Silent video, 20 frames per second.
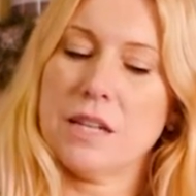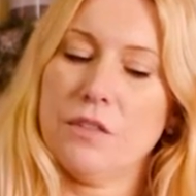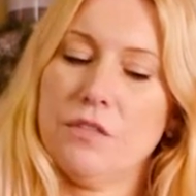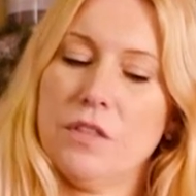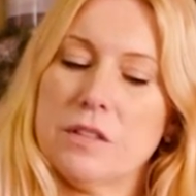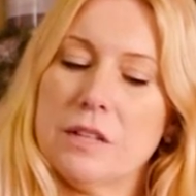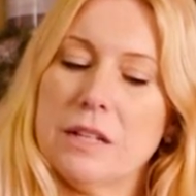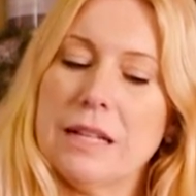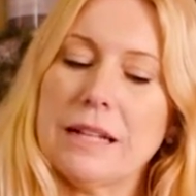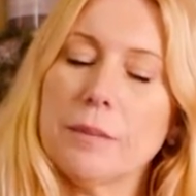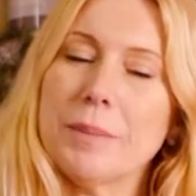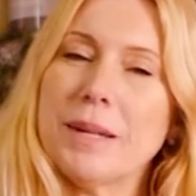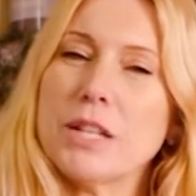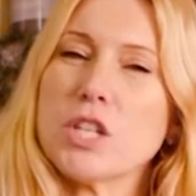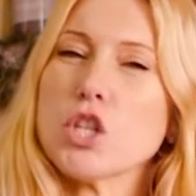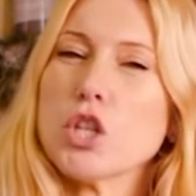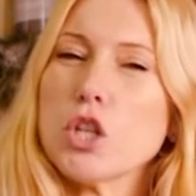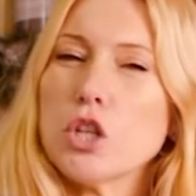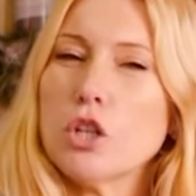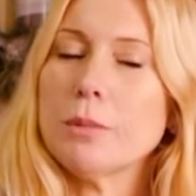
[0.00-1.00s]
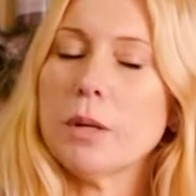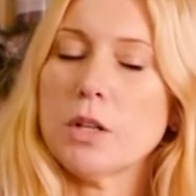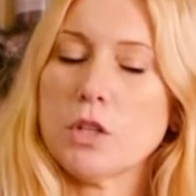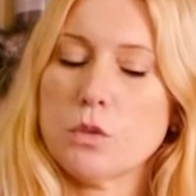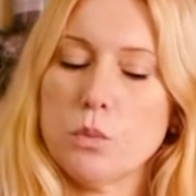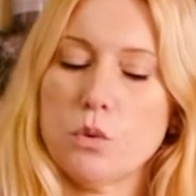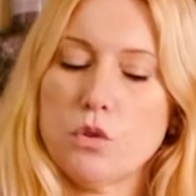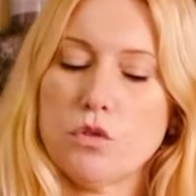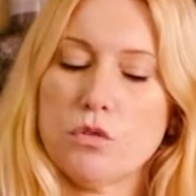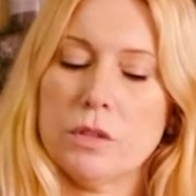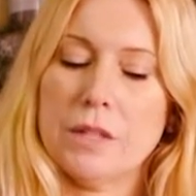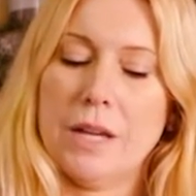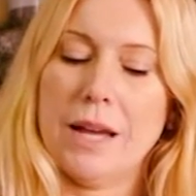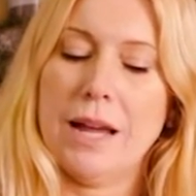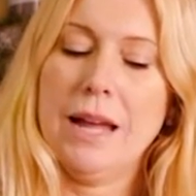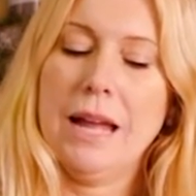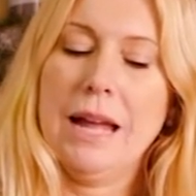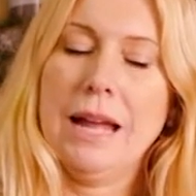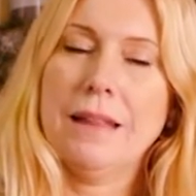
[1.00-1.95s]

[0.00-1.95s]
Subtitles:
If there's a little bit too much water in there,